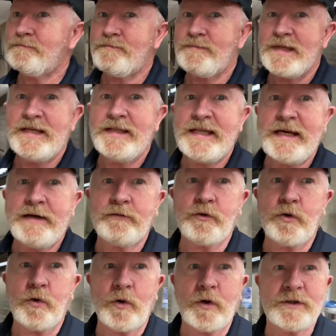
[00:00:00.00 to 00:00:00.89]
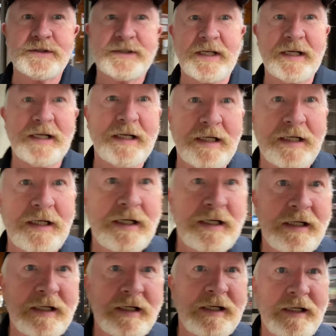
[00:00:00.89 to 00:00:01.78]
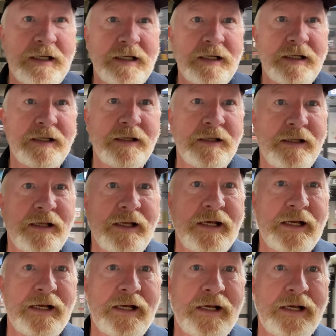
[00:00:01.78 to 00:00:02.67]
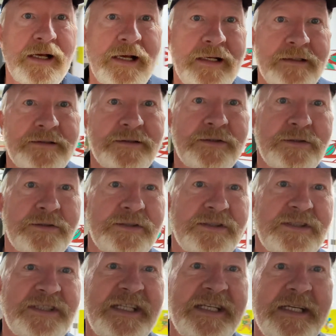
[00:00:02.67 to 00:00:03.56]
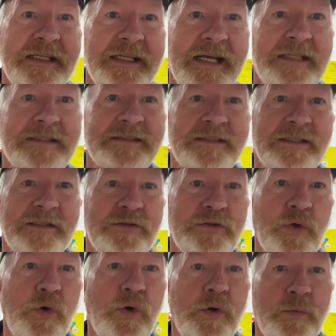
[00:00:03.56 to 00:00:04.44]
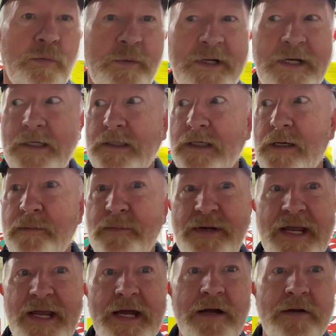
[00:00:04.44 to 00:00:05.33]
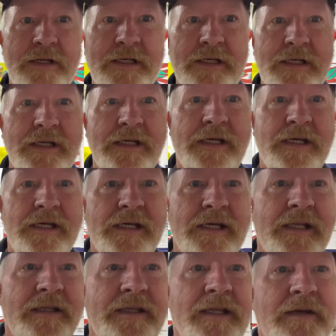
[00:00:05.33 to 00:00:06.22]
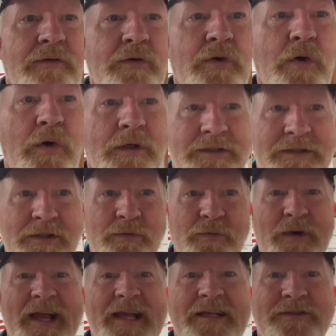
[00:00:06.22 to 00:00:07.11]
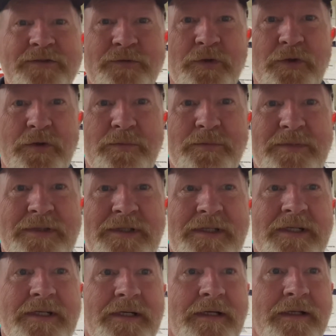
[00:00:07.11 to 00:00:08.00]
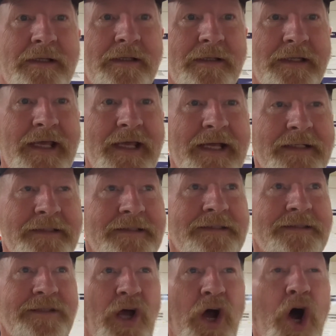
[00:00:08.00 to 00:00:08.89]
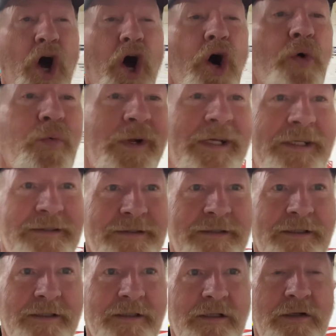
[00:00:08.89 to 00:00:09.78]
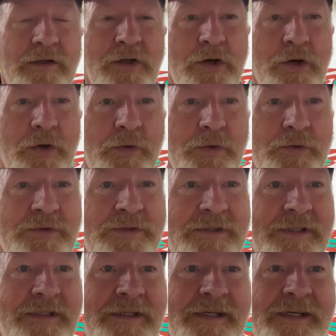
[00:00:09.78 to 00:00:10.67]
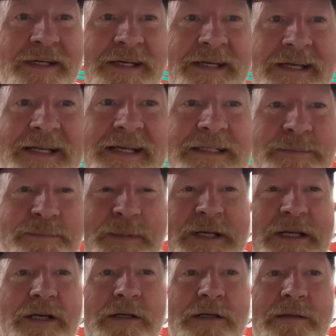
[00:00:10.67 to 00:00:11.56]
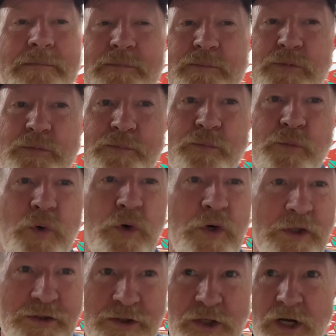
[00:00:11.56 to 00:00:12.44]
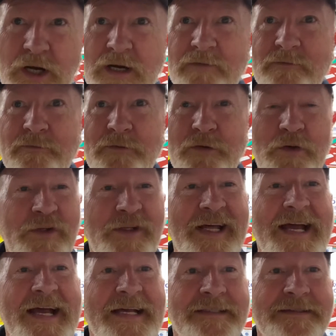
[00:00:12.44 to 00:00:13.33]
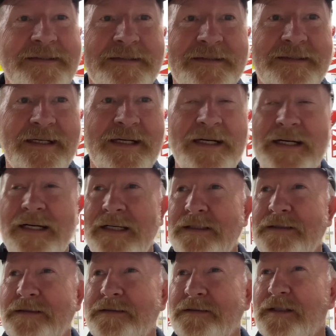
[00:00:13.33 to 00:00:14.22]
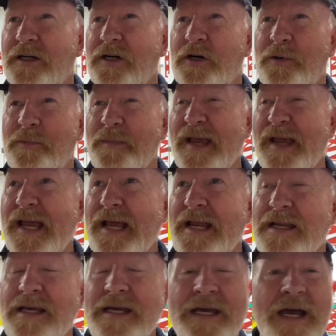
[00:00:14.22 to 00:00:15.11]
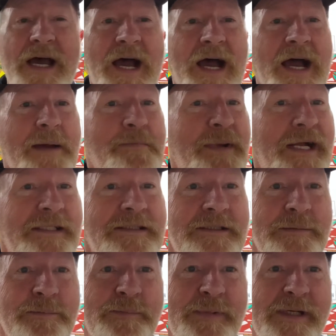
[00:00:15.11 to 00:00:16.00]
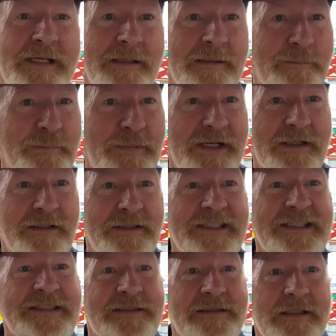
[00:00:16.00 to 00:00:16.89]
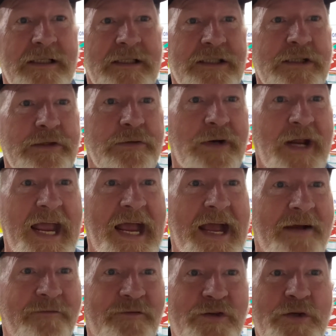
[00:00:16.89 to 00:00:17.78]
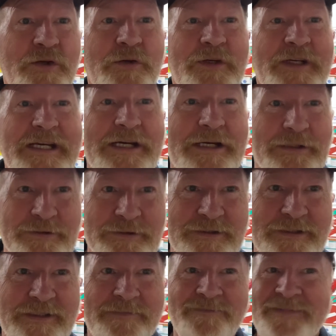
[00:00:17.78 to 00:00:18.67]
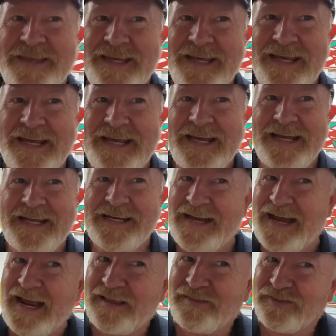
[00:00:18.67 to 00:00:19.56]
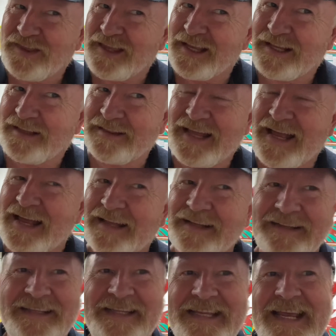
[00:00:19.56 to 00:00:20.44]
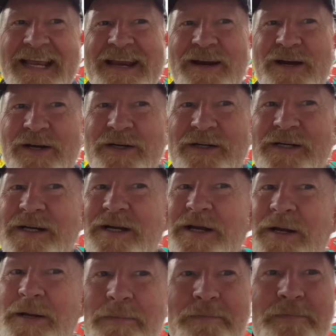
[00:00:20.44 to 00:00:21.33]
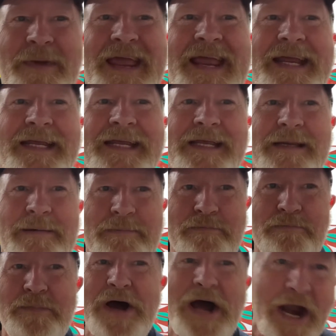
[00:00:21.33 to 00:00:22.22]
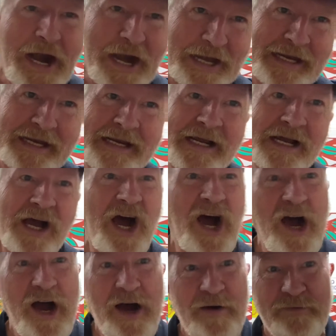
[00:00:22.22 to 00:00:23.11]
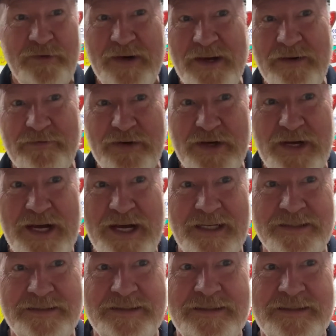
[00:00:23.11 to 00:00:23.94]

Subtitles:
And then of course, as you can see, that's the doorway I come down, and then of course the restroom that is always closed. It has been worked on for the last oh man, I bet you it's been at least a year and a half, 2 years, and I think that they are making money off of us,